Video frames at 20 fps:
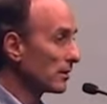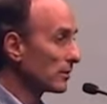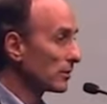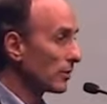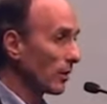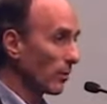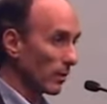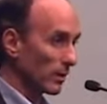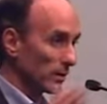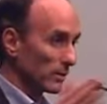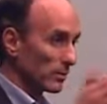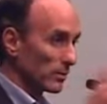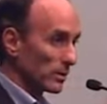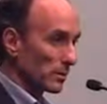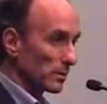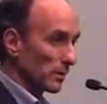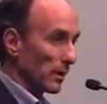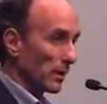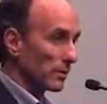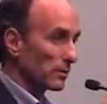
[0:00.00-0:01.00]
So I wanted to
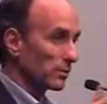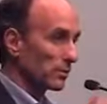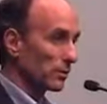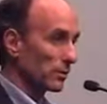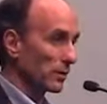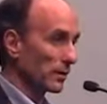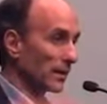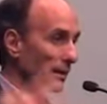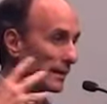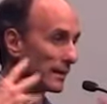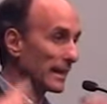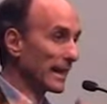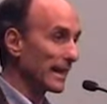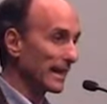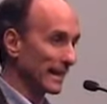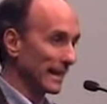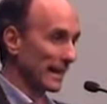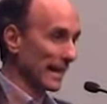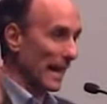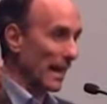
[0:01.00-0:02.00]
respond to the
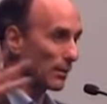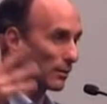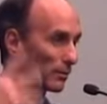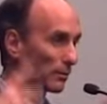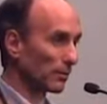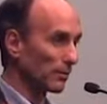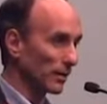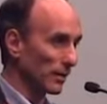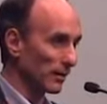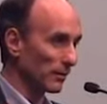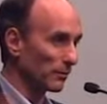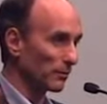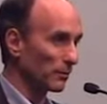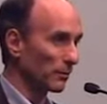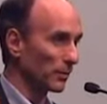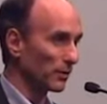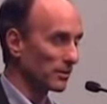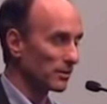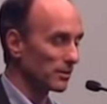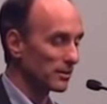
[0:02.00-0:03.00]
getting it out thing
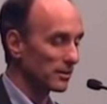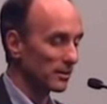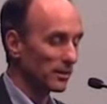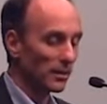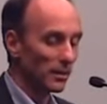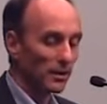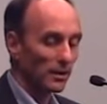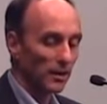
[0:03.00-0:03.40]
first.